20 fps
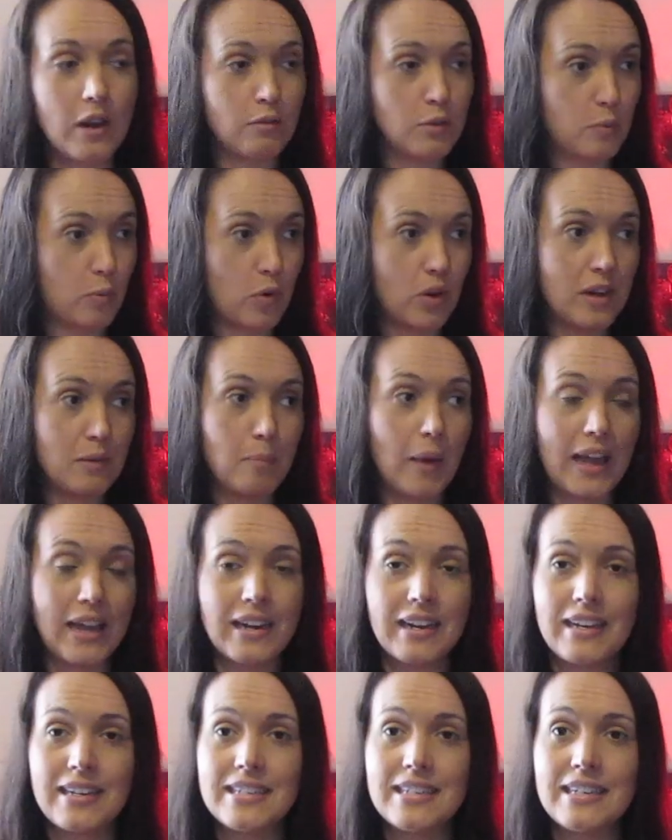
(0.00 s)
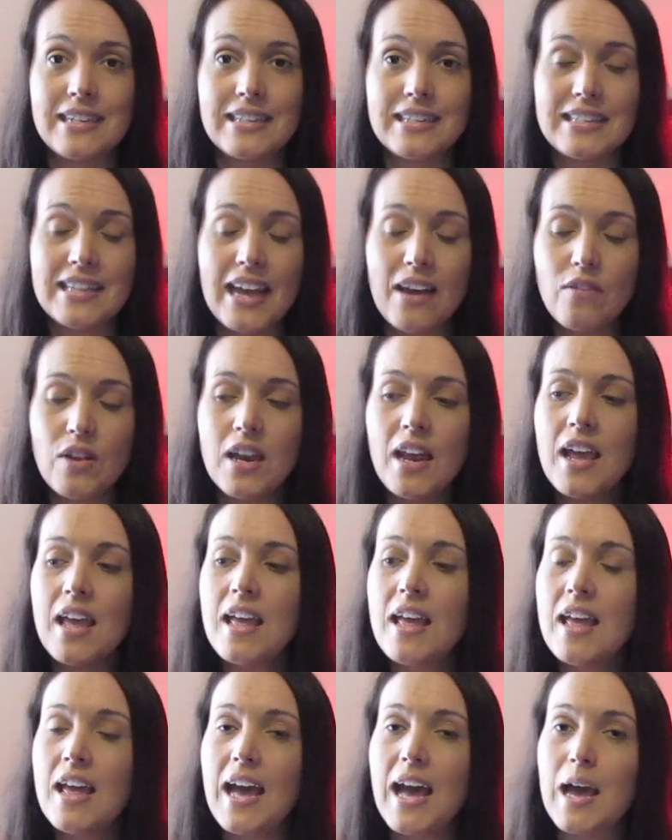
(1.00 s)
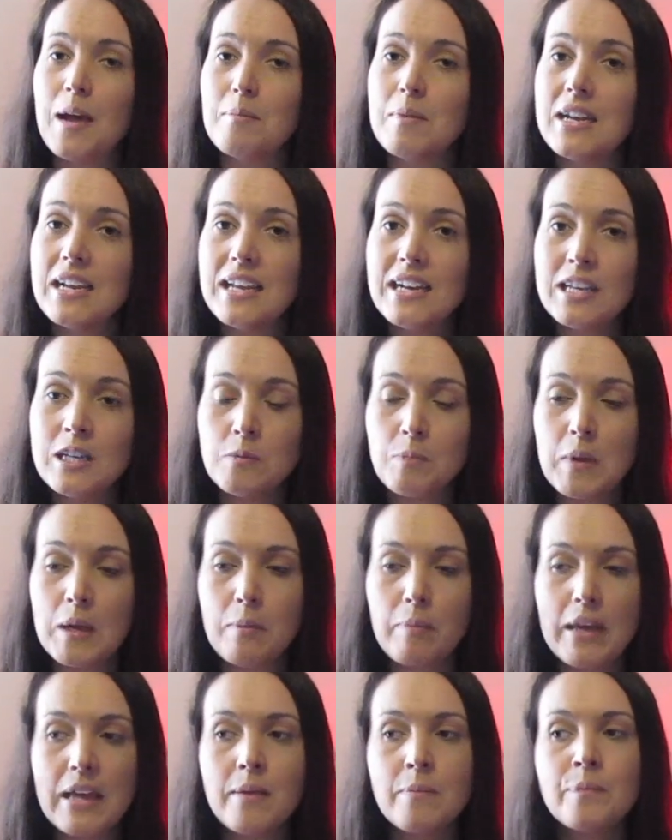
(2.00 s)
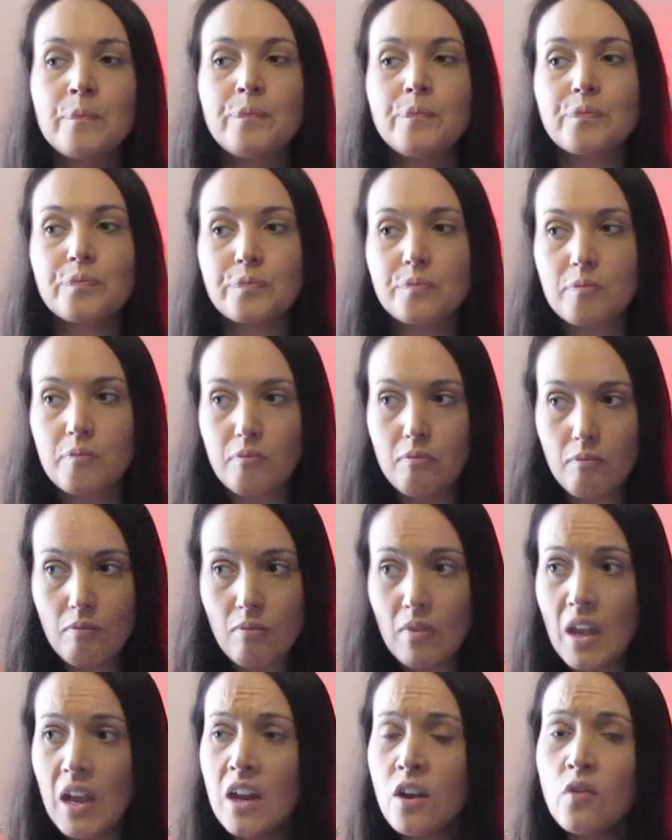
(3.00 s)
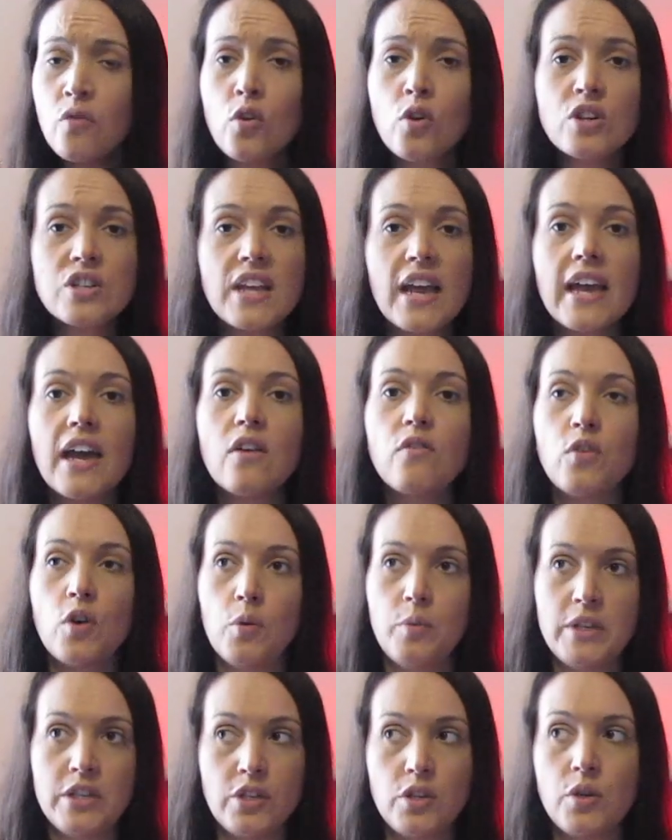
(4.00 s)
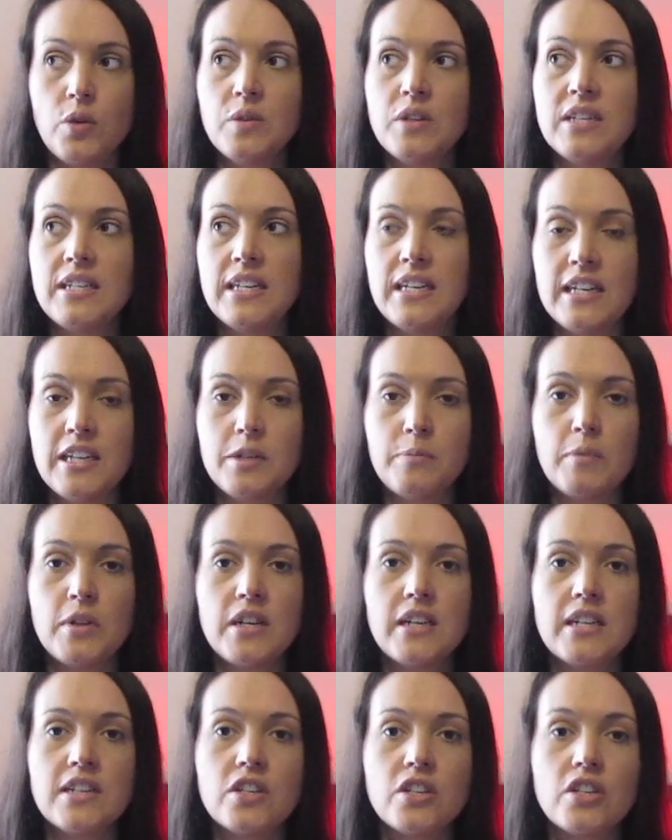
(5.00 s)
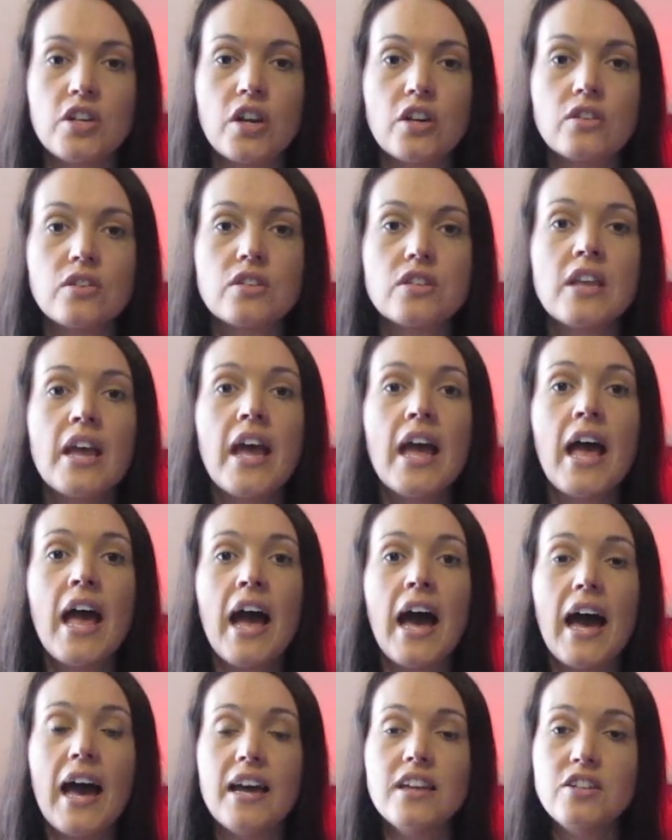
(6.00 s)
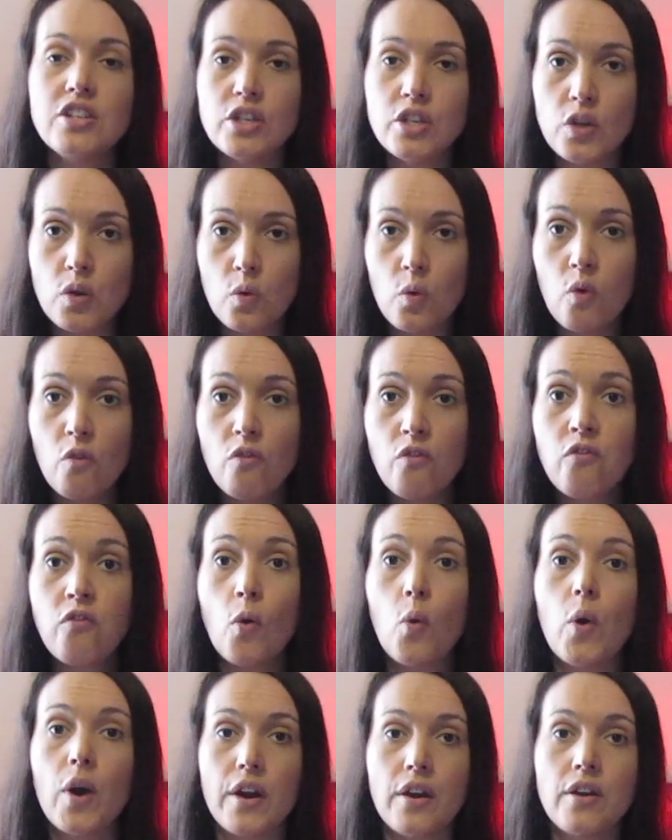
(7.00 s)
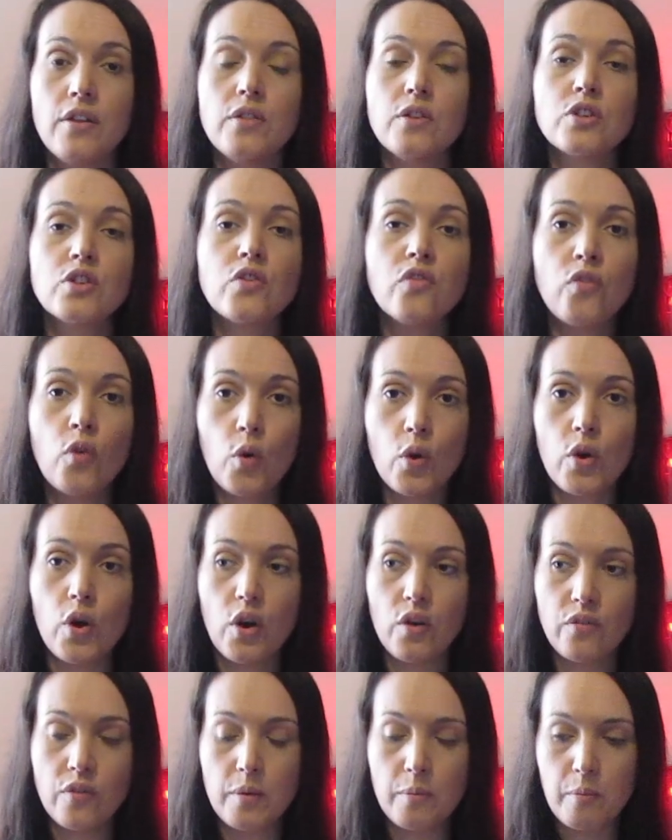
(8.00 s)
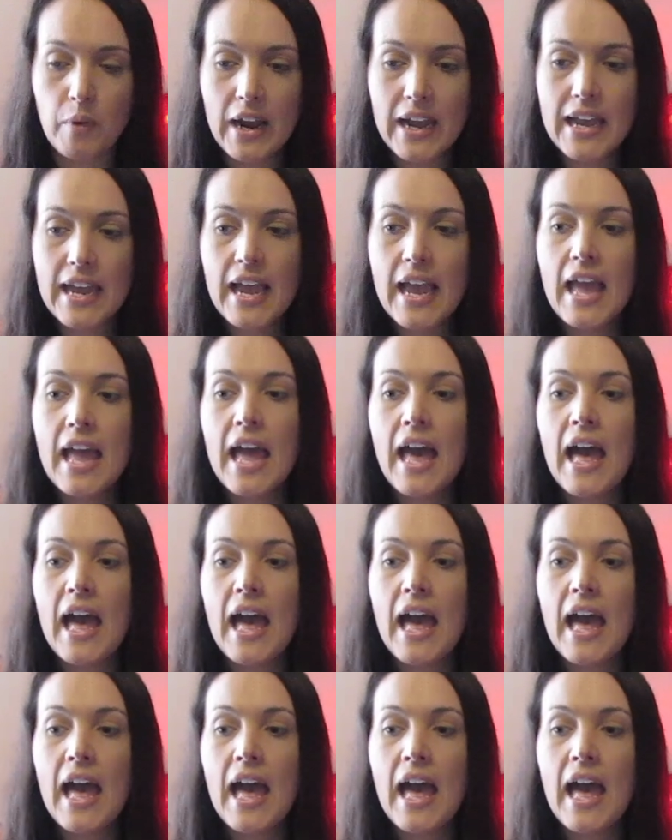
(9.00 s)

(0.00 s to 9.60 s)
I was born back in 1987. I'm an 80s baby. And of course I have always known the Teenage Mutant Ninja Turtles as you know, four. There's four of them, right?